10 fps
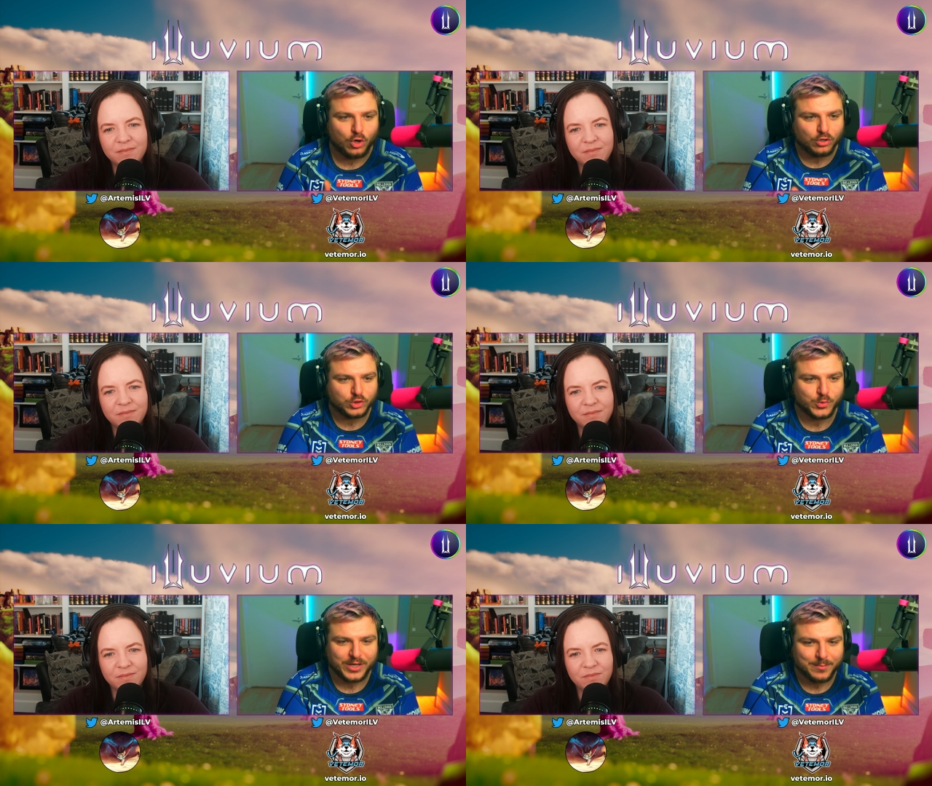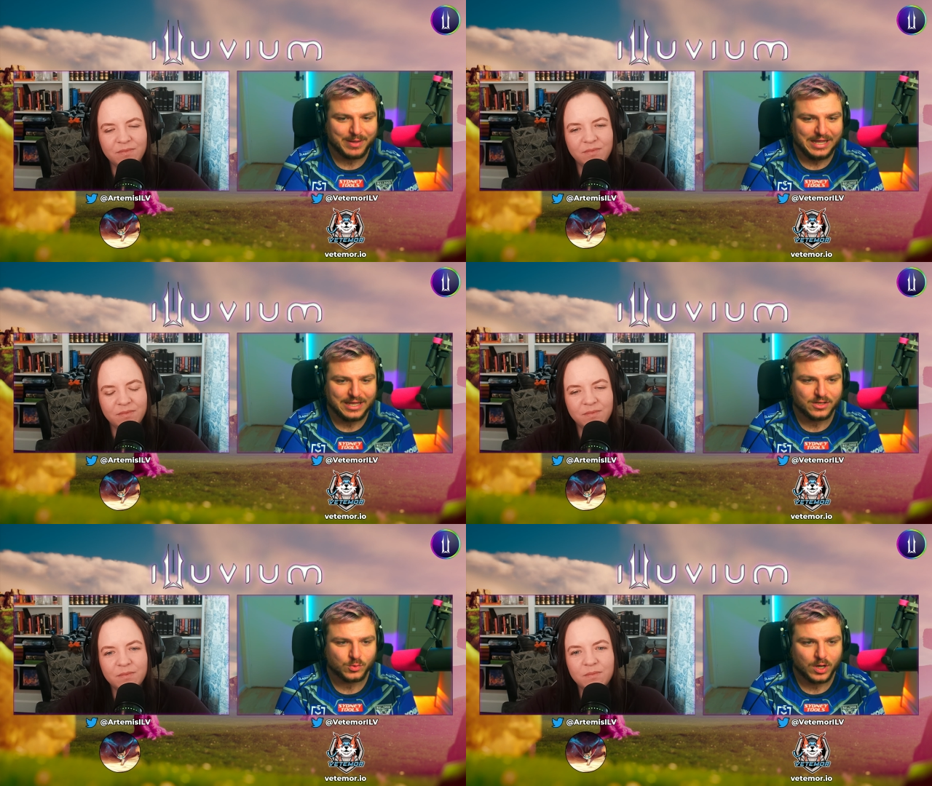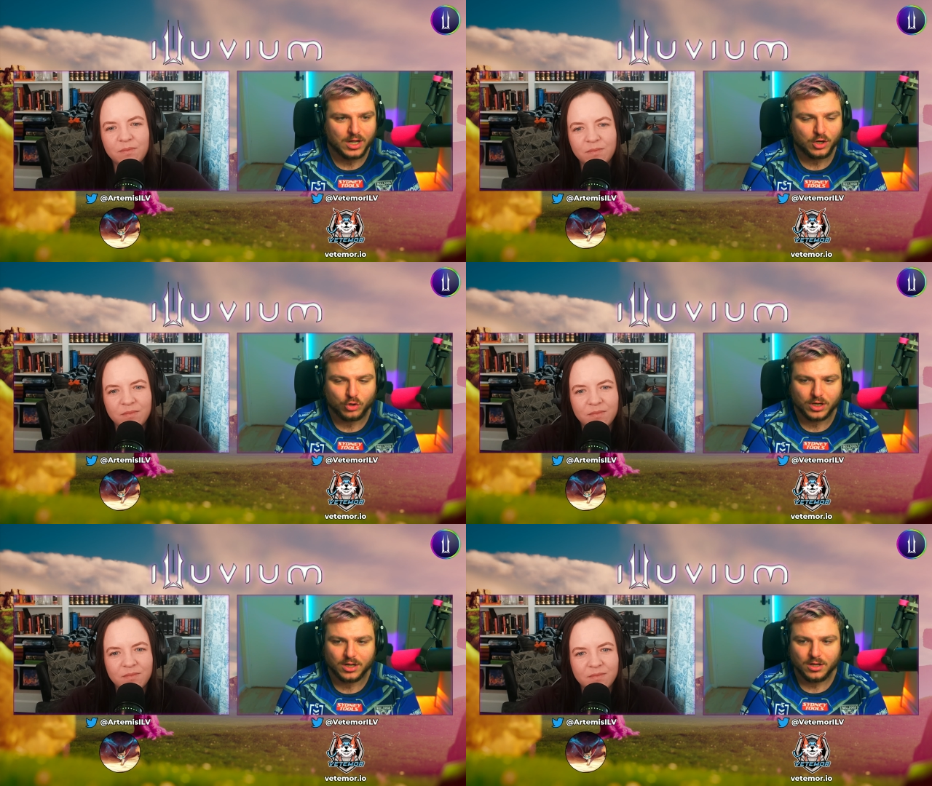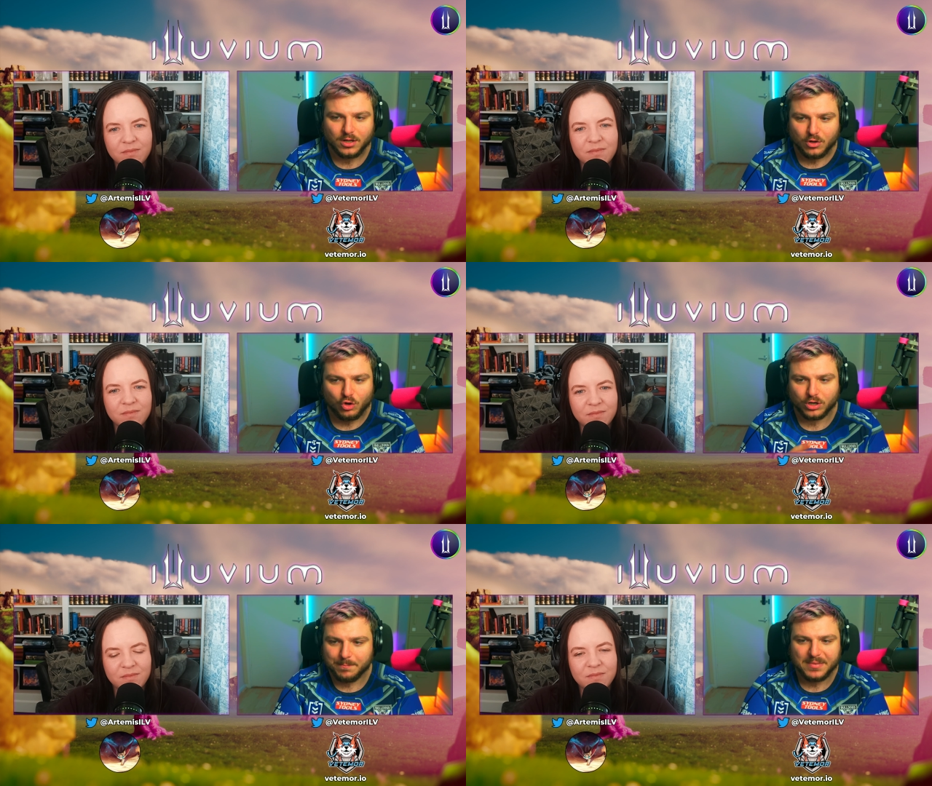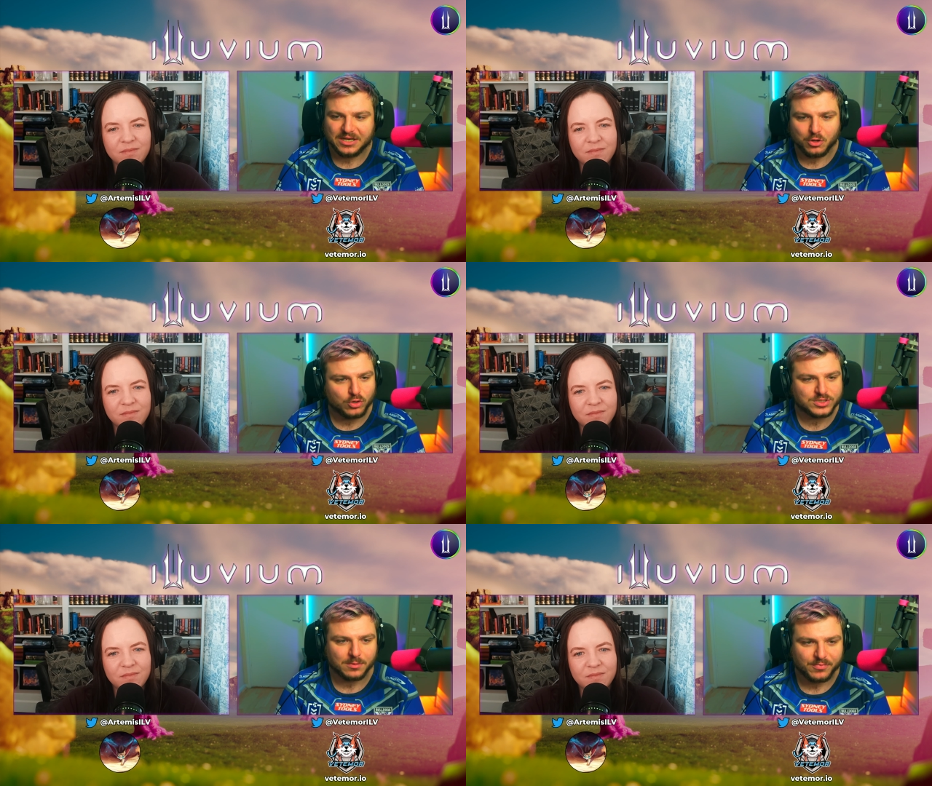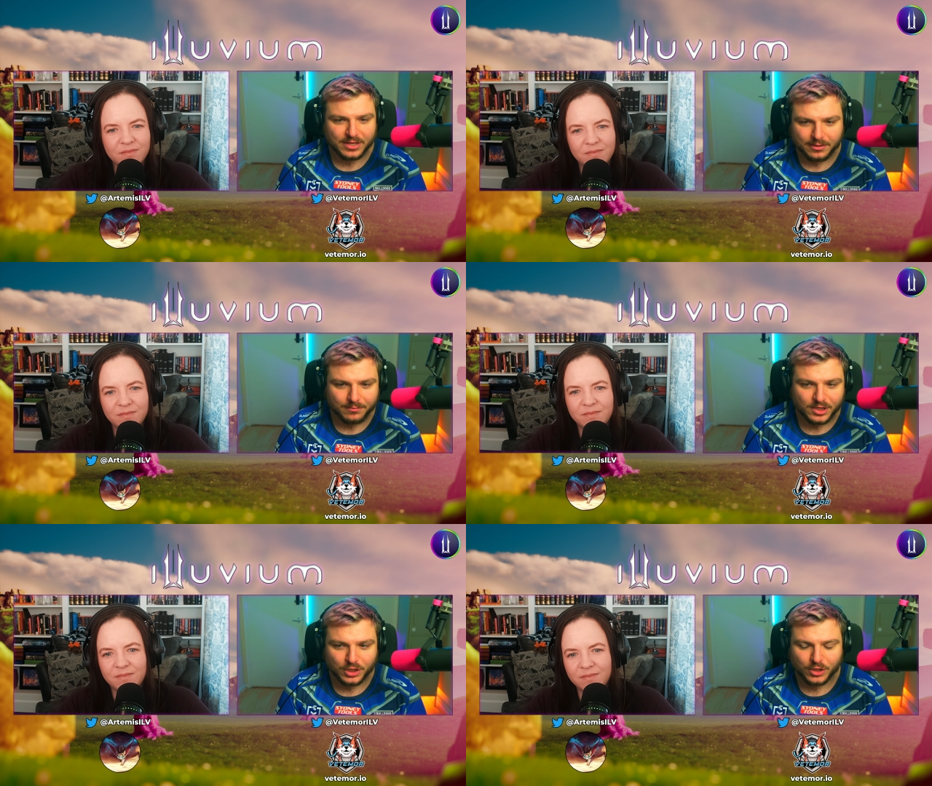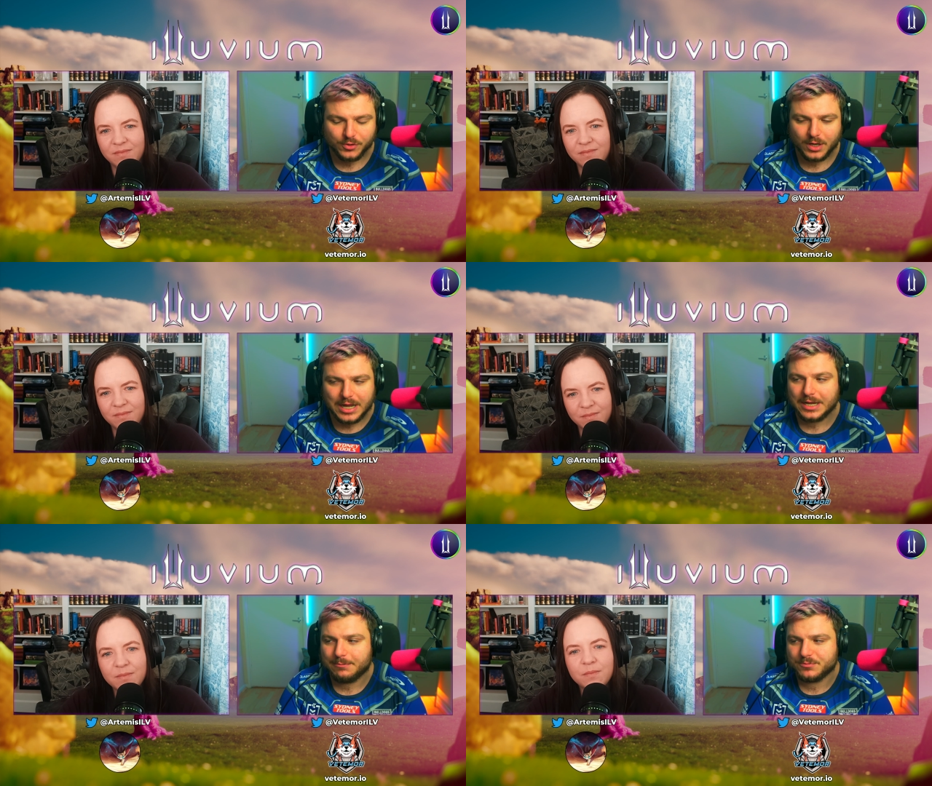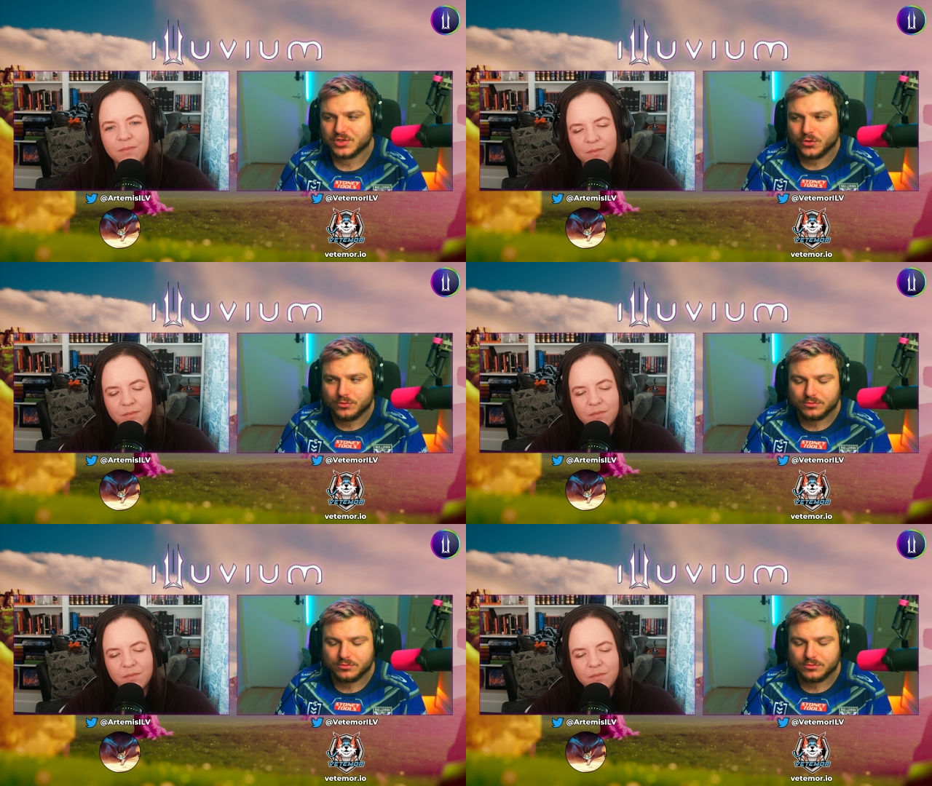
Speaker 1: not doing back-end work on a on a mint or something, you know. Um, mm. So